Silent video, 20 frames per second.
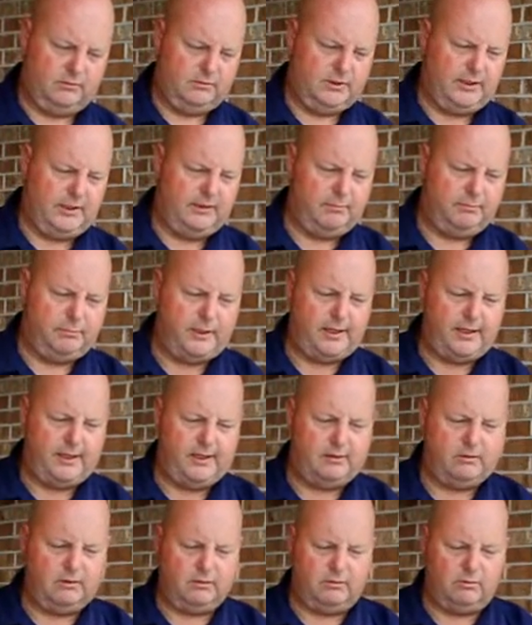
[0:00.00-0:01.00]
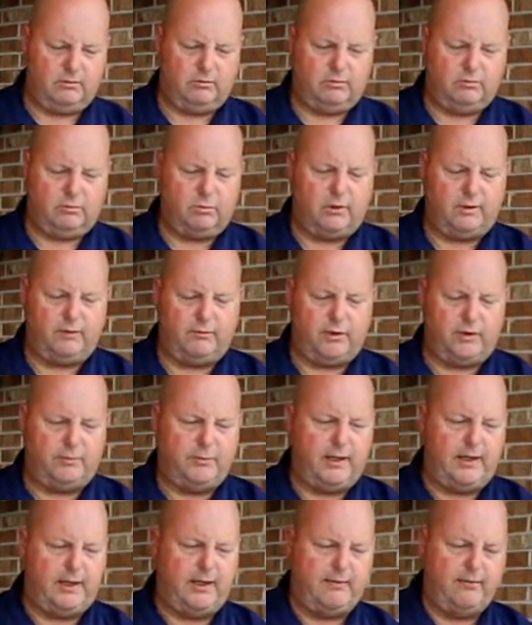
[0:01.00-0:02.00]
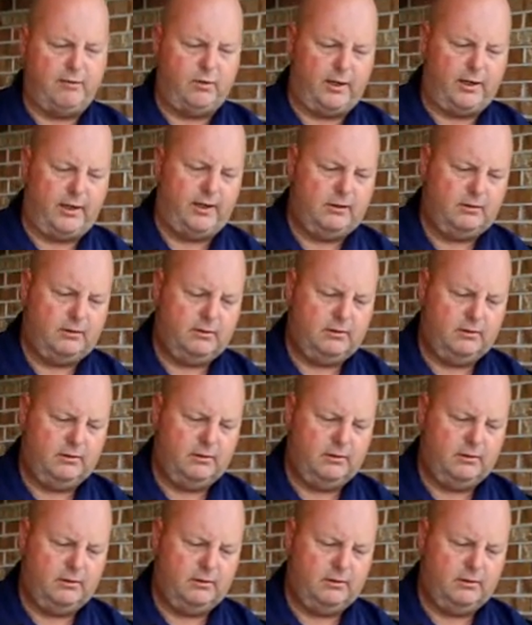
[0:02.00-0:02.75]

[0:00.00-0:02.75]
tin pan, or whatever you may have on hand.